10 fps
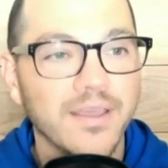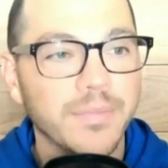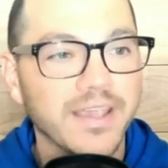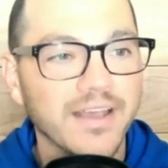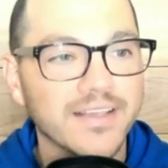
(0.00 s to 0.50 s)

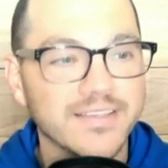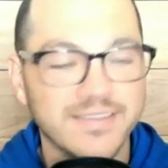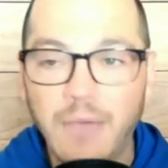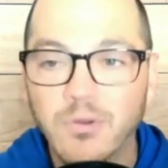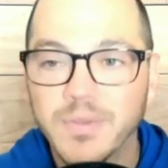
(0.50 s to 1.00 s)
because
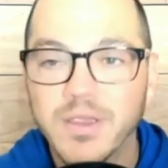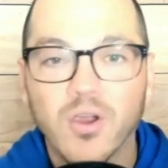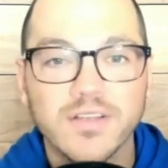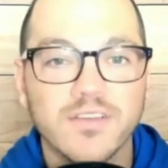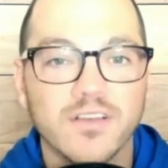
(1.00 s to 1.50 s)
that would be
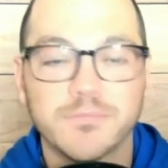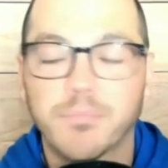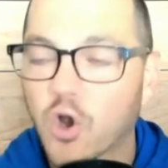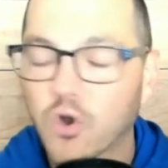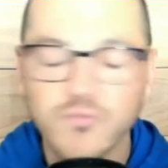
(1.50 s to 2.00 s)
Arkansas's
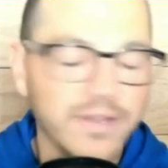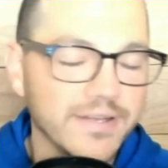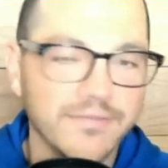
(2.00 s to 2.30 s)
perfect